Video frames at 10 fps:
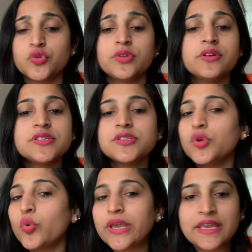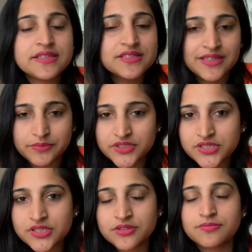there is no age
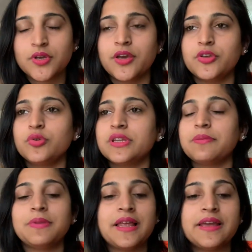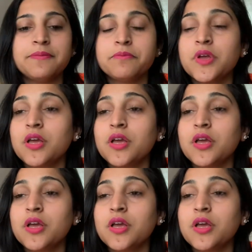limit. You can apply